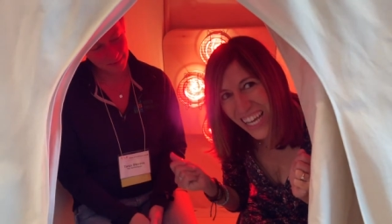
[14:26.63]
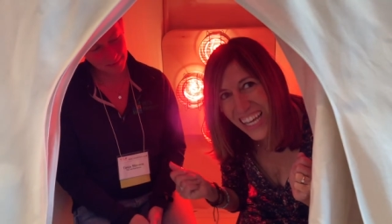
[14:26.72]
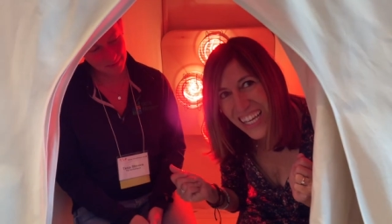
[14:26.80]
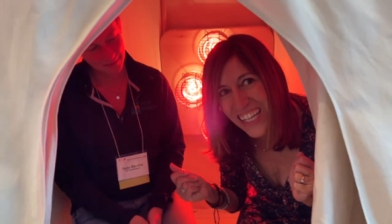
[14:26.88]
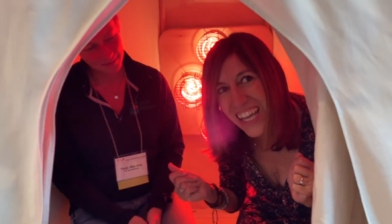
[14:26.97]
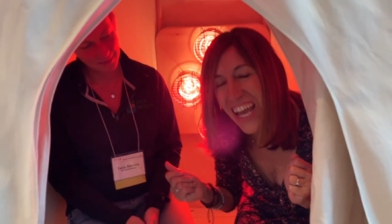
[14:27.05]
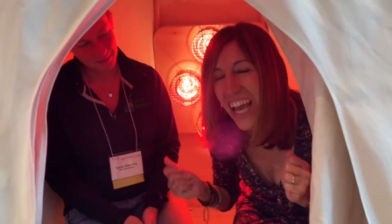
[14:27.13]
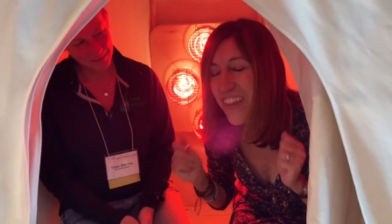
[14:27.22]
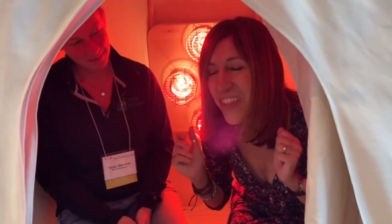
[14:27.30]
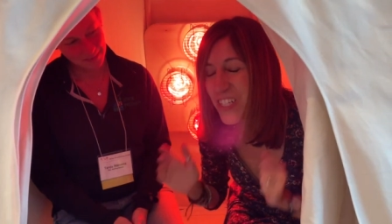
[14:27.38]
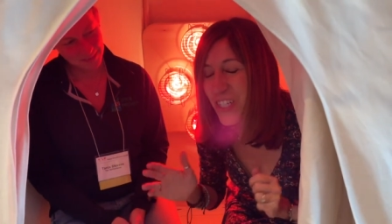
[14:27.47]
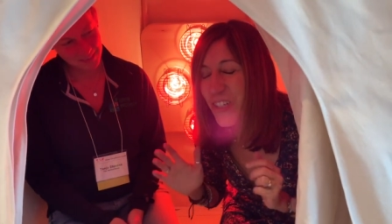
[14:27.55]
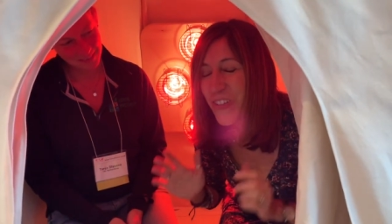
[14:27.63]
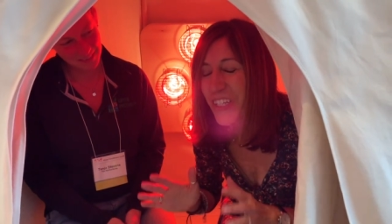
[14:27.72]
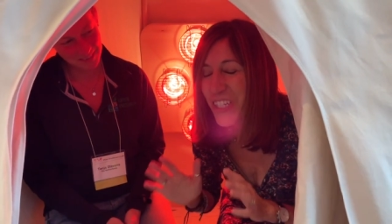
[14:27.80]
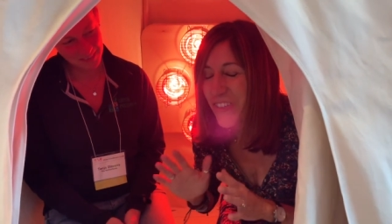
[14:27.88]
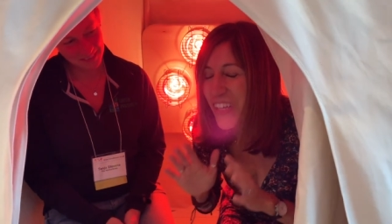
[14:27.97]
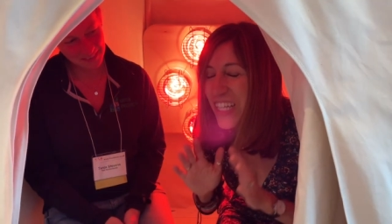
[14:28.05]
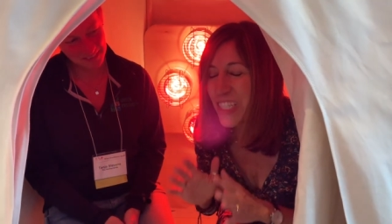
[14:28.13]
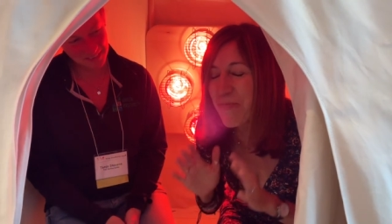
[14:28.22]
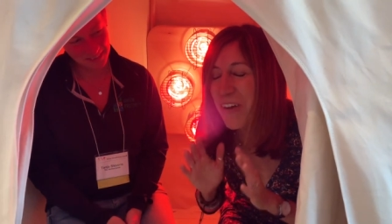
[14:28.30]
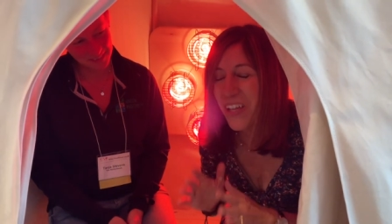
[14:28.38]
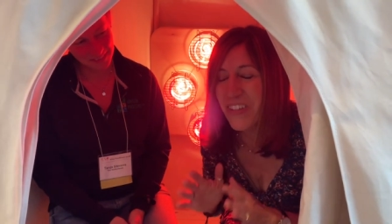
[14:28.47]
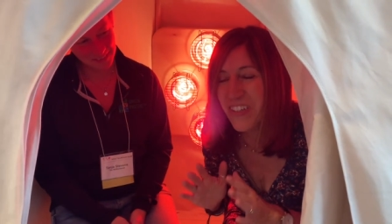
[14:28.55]
head, and the children knew not to
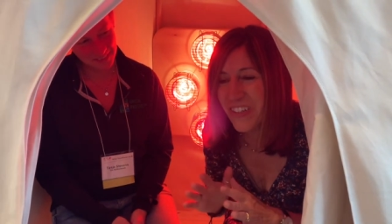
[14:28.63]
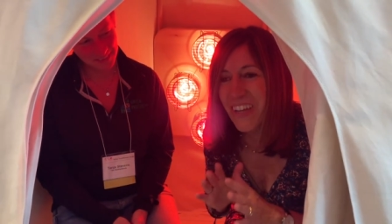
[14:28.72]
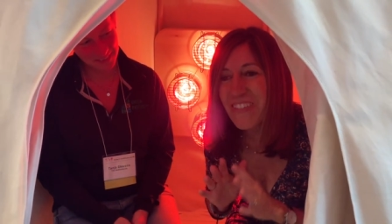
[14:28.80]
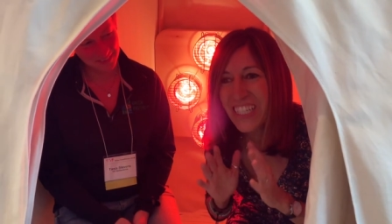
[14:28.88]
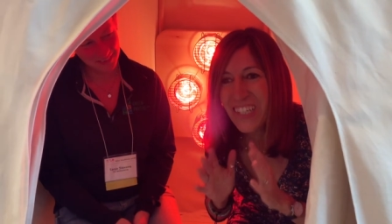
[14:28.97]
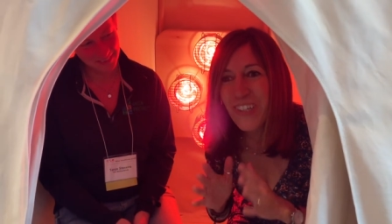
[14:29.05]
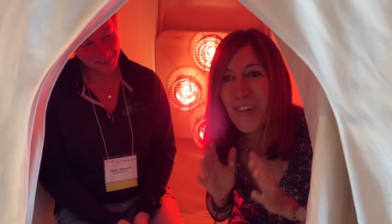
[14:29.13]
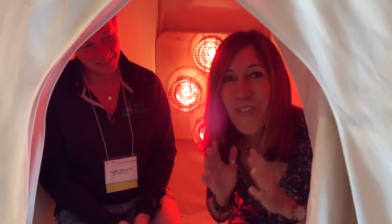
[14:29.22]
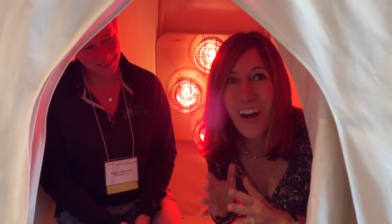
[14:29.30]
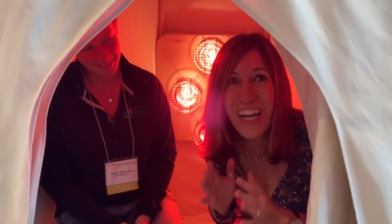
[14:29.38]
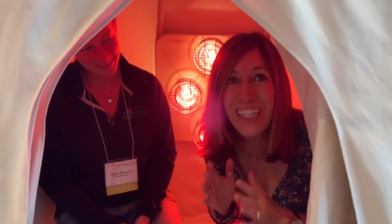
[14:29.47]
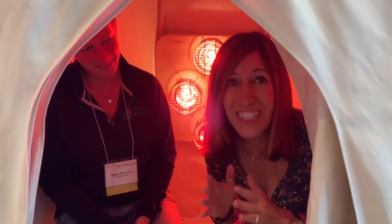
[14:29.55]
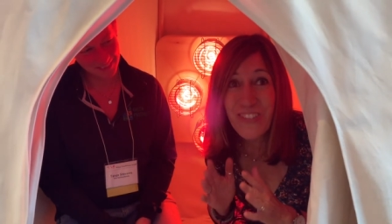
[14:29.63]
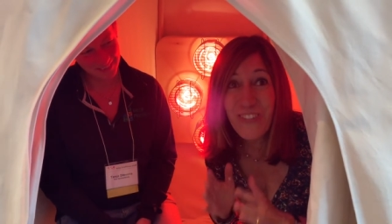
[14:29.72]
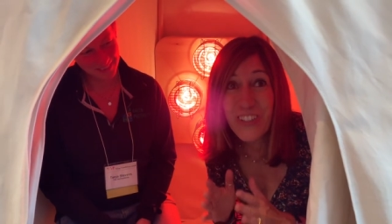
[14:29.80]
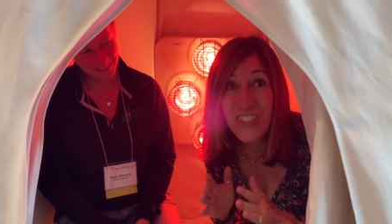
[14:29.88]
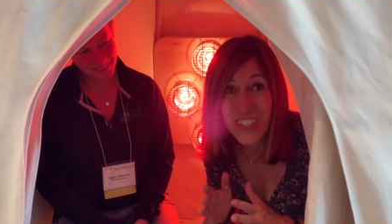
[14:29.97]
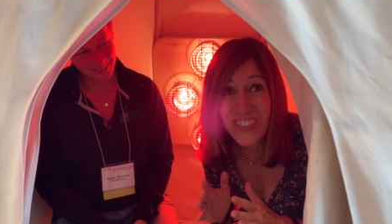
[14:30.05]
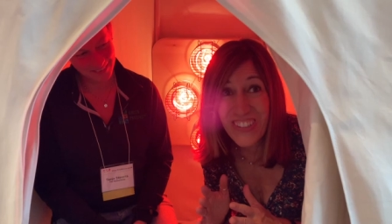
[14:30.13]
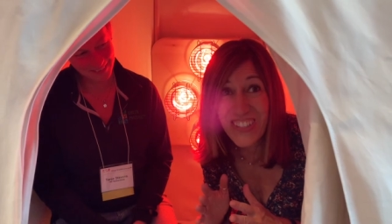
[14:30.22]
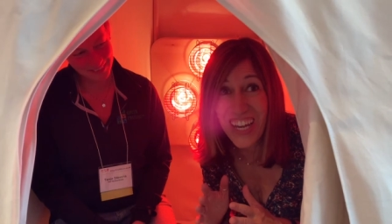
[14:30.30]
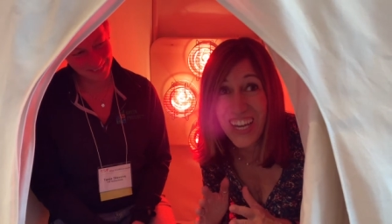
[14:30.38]
bother her. That was her quiet devotional time.